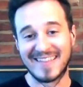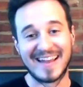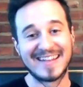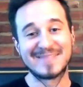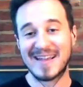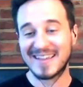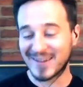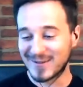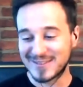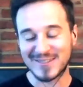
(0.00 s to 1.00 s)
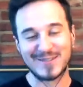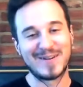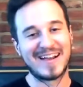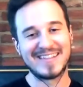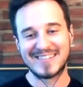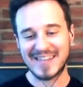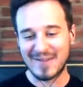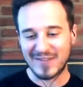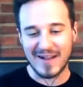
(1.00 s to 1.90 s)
That is my go-to. I shave it